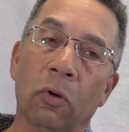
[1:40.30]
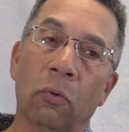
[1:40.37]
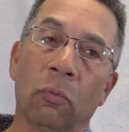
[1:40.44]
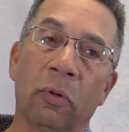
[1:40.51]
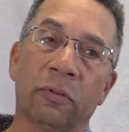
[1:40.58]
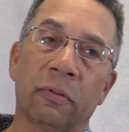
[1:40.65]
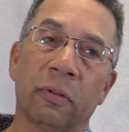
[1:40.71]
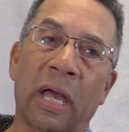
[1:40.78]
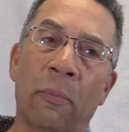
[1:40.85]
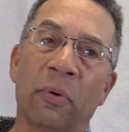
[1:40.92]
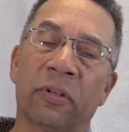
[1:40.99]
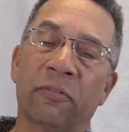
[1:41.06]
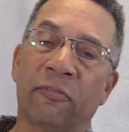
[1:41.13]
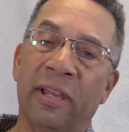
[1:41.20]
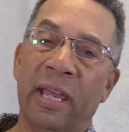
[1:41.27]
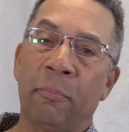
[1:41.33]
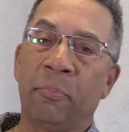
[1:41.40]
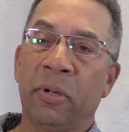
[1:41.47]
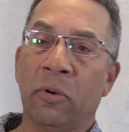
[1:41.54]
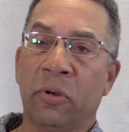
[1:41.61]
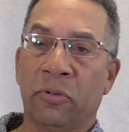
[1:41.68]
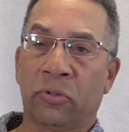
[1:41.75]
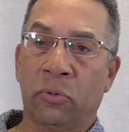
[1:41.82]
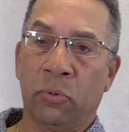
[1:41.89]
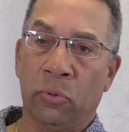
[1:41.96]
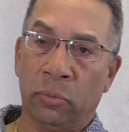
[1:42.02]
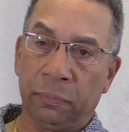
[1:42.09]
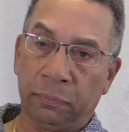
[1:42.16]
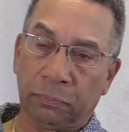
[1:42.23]
Went I went to Van Buren
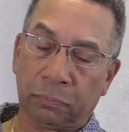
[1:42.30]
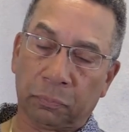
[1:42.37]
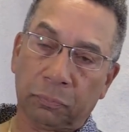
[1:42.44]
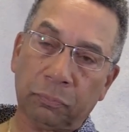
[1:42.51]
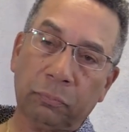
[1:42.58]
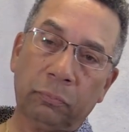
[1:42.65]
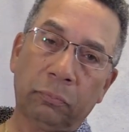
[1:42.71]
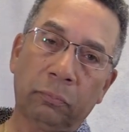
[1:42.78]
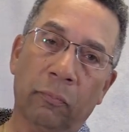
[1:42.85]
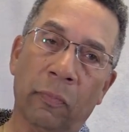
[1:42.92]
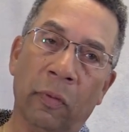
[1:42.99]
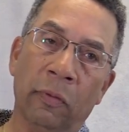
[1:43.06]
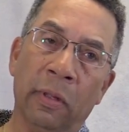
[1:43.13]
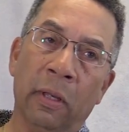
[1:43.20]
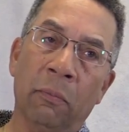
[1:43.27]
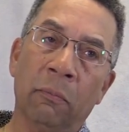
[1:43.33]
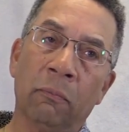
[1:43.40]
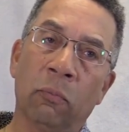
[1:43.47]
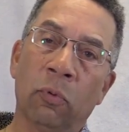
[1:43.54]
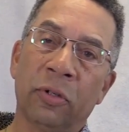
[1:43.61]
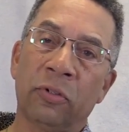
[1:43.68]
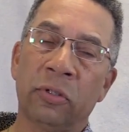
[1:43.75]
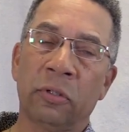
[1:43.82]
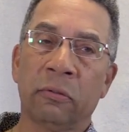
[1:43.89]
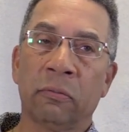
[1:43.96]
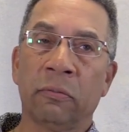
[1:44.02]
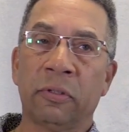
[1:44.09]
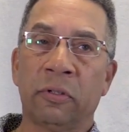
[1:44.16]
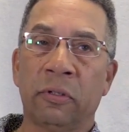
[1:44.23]
School. Okay. Now, what
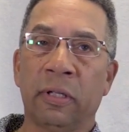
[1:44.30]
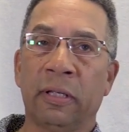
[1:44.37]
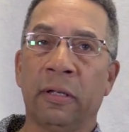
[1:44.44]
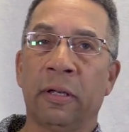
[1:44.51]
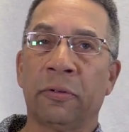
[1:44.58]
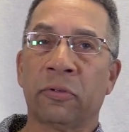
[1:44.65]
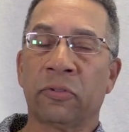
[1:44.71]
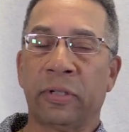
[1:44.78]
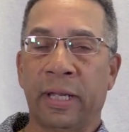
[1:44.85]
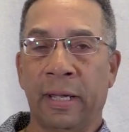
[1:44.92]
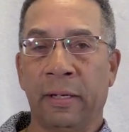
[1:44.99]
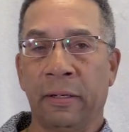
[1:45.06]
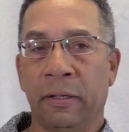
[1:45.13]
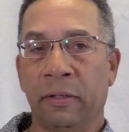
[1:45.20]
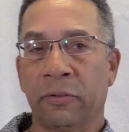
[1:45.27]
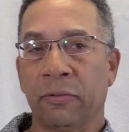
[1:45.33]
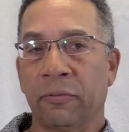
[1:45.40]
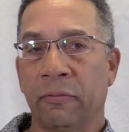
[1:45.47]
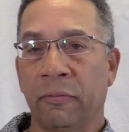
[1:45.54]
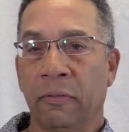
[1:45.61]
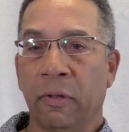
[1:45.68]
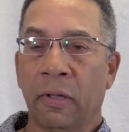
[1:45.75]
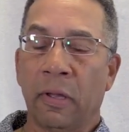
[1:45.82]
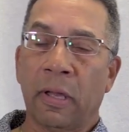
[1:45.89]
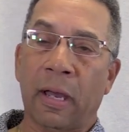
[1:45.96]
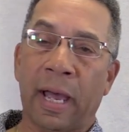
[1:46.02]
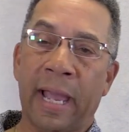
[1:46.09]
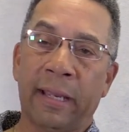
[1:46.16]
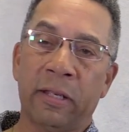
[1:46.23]
you what you need to understand is,
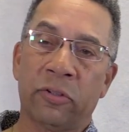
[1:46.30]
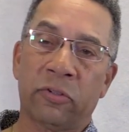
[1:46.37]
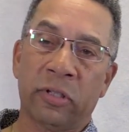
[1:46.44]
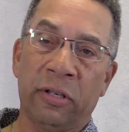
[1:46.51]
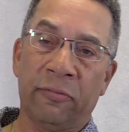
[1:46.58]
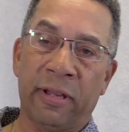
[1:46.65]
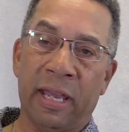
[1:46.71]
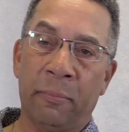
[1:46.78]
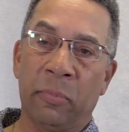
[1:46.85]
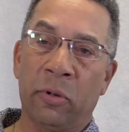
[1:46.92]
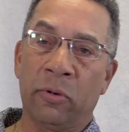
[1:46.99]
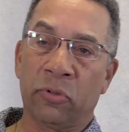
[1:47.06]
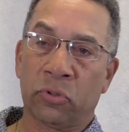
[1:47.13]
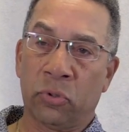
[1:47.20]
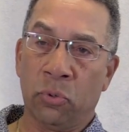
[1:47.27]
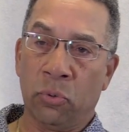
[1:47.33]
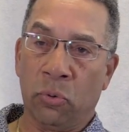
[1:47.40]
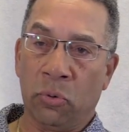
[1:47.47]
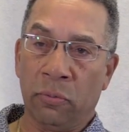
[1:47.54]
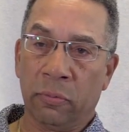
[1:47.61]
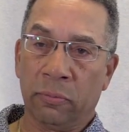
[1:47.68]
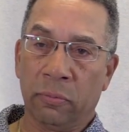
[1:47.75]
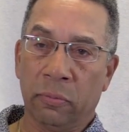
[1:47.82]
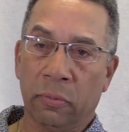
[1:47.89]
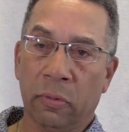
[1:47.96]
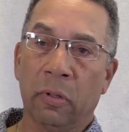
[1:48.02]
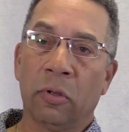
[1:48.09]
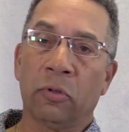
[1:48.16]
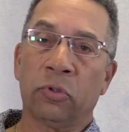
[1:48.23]
I could see Van Buren School,
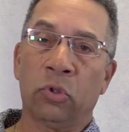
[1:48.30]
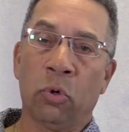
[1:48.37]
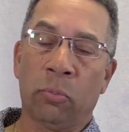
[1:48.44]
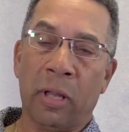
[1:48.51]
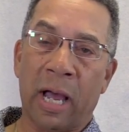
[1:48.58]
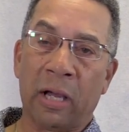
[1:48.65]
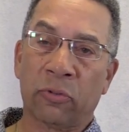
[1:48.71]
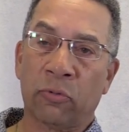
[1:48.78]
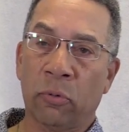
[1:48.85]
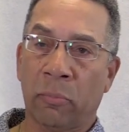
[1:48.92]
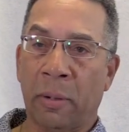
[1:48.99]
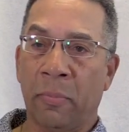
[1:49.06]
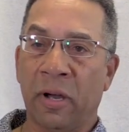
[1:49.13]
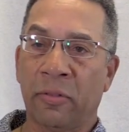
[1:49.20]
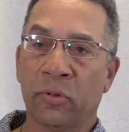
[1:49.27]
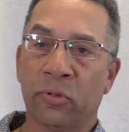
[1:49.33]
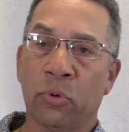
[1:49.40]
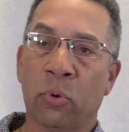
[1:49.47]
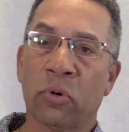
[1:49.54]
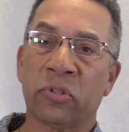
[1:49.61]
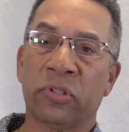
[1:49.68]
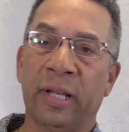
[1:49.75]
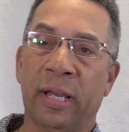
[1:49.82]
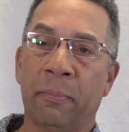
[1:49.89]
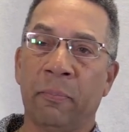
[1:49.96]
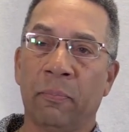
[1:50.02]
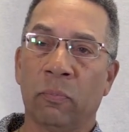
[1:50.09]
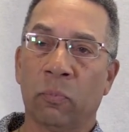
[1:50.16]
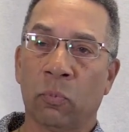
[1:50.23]
two blocks from my mother's
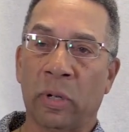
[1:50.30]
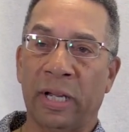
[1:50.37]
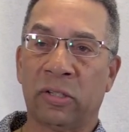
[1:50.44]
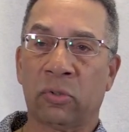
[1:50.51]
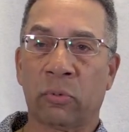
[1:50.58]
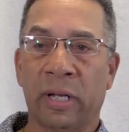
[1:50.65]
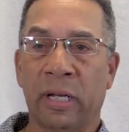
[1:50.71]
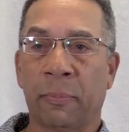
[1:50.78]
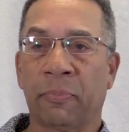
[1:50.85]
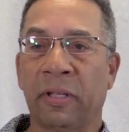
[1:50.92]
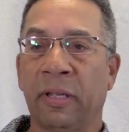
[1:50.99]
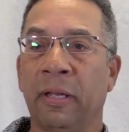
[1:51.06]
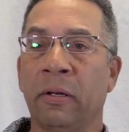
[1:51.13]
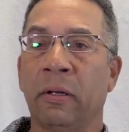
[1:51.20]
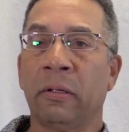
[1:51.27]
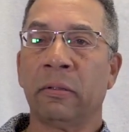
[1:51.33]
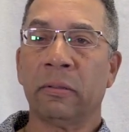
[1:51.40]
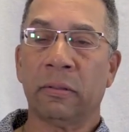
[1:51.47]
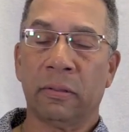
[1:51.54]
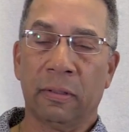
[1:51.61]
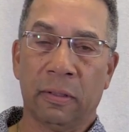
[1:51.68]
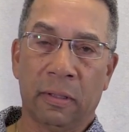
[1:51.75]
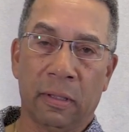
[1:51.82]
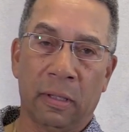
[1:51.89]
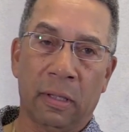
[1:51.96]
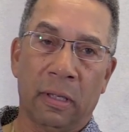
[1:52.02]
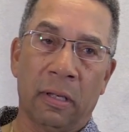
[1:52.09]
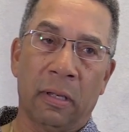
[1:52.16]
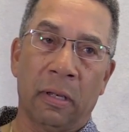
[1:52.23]
doorstep, right straight up the hill. Mm
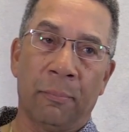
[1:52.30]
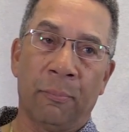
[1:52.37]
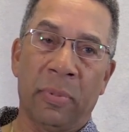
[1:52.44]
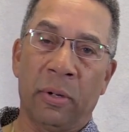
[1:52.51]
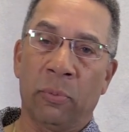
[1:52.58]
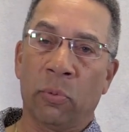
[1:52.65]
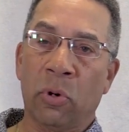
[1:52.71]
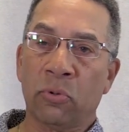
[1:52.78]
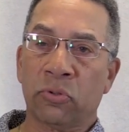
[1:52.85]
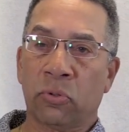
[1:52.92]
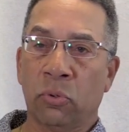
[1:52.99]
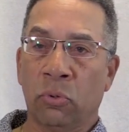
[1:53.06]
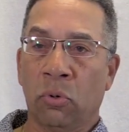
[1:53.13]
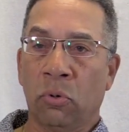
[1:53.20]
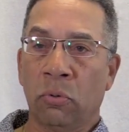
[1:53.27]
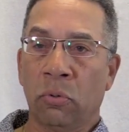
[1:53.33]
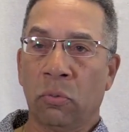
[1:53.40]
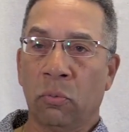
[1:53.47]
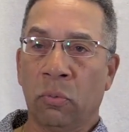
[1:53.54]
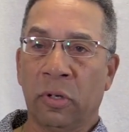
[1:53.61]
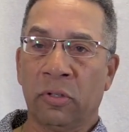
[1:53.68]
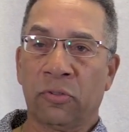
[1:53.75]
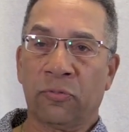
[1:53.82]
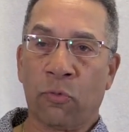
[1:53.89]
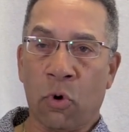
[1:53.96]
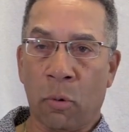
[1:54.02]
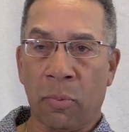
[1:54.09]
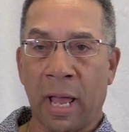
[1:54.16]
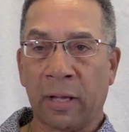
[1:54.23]
-hmm. Monroe School was
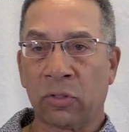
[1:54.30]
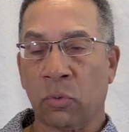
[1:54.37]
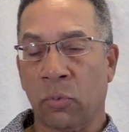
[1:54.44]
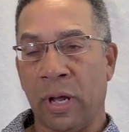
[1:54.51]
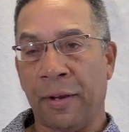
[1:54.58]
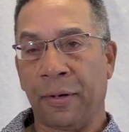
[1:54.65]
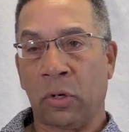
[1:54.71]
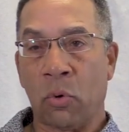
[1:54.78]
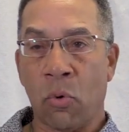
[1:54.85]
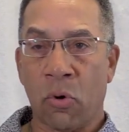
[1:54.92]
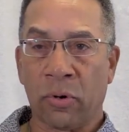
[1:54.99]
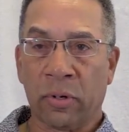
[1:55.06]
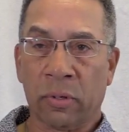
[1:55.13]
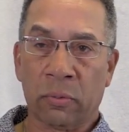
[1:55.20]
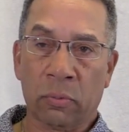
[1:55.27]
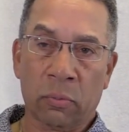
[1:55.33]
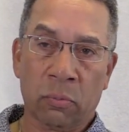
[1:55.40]
four blocks around the corner,